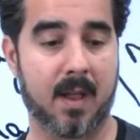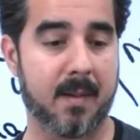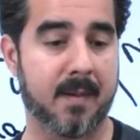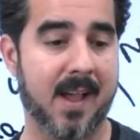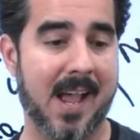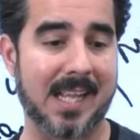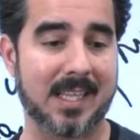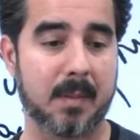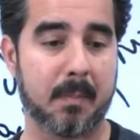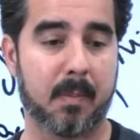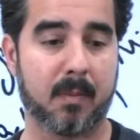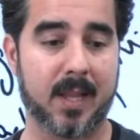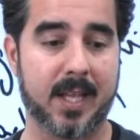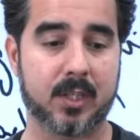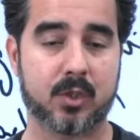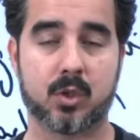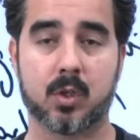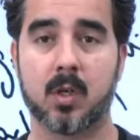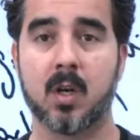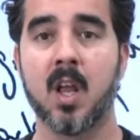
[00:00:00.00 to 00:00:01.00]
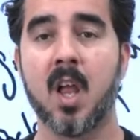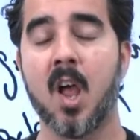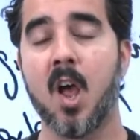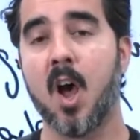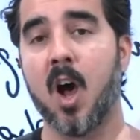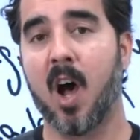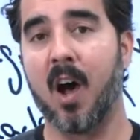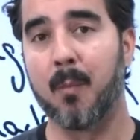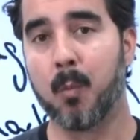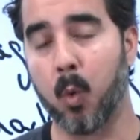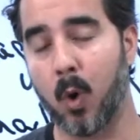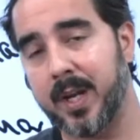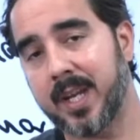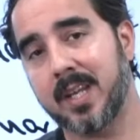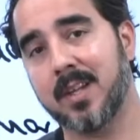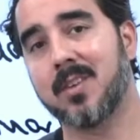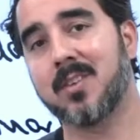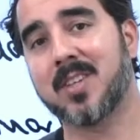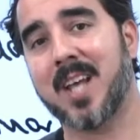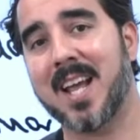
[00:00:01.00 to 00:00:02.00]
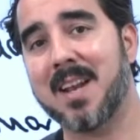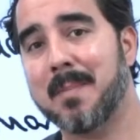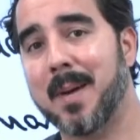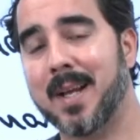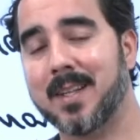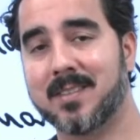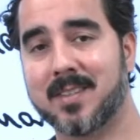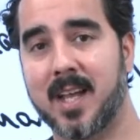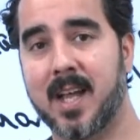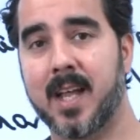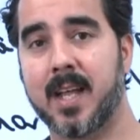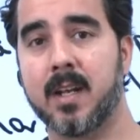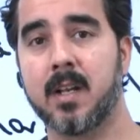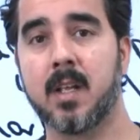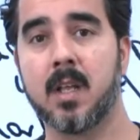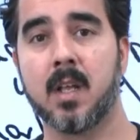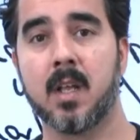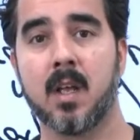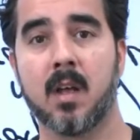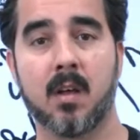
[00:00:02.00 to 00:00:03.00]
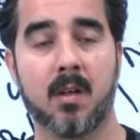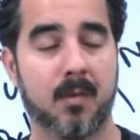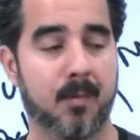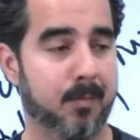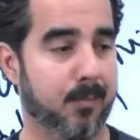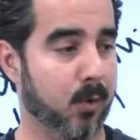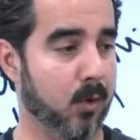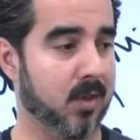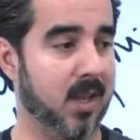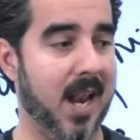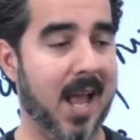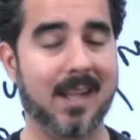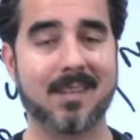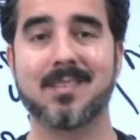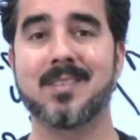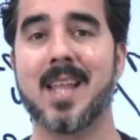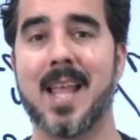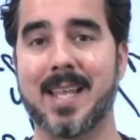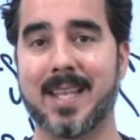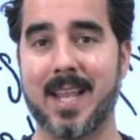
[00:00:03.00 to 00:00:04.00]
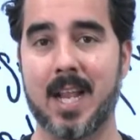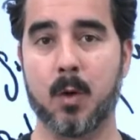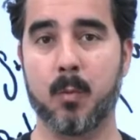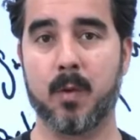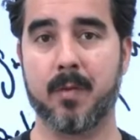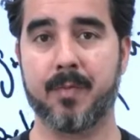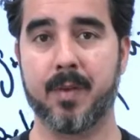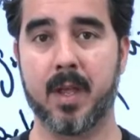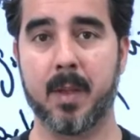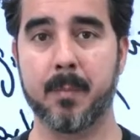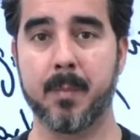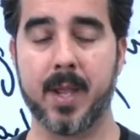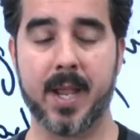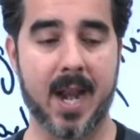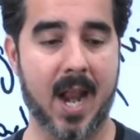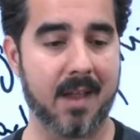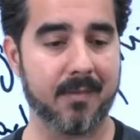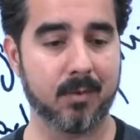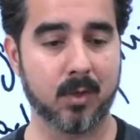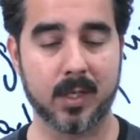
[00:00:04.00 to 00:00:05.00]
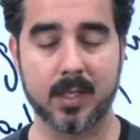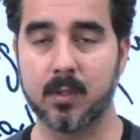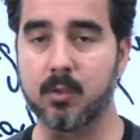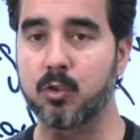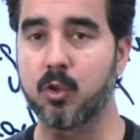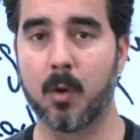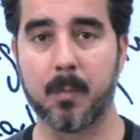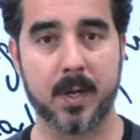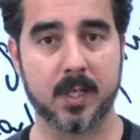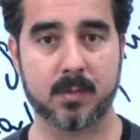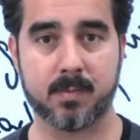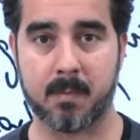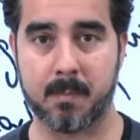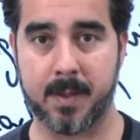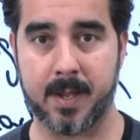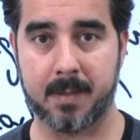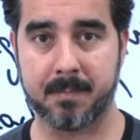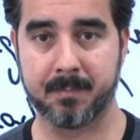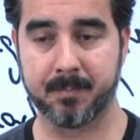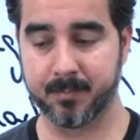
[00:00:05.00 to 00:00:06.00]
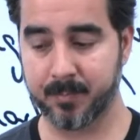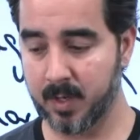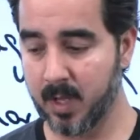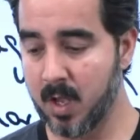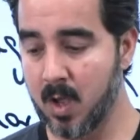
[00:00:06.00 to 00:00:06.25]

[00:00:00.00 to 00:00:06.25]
I've had the pleasure of working side by side for the last decade with him, and I've learned so much from him.